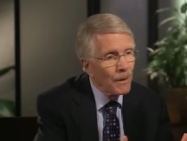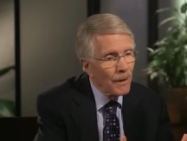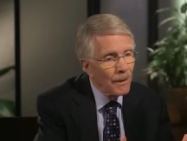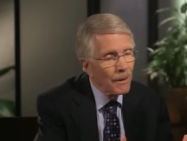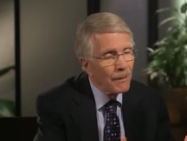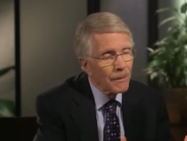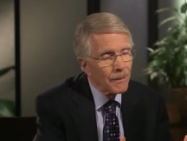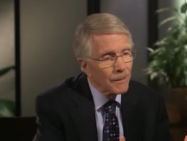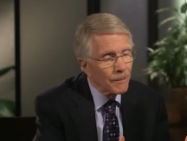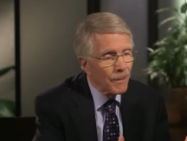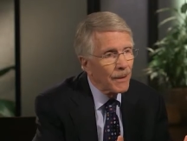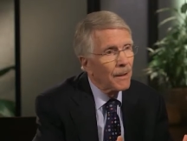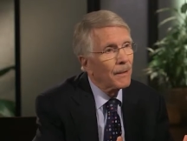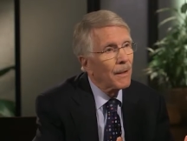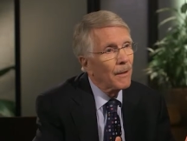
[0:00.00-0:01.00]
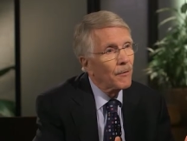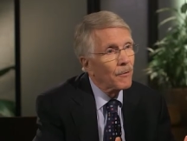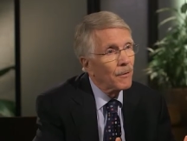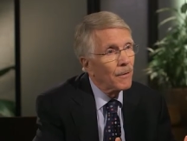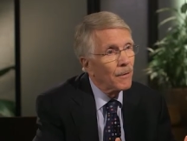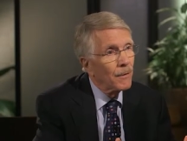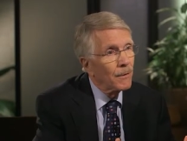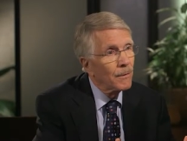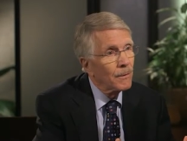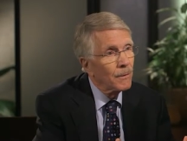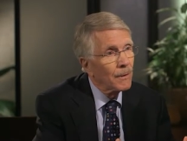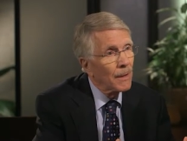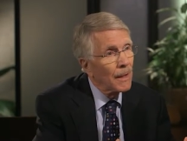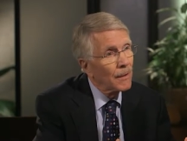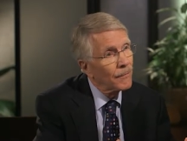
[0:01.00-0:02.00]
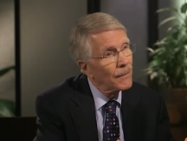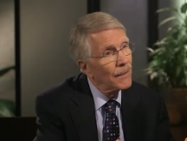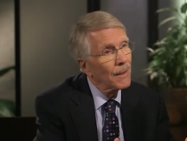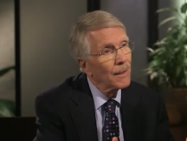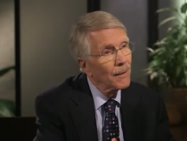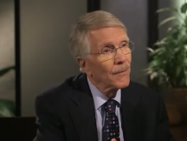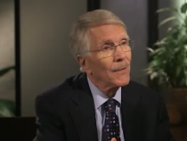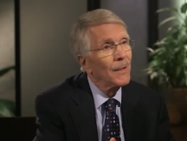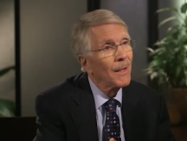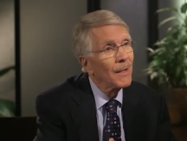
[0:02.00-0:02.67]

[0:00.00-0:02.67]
need to pay attention to having a healthy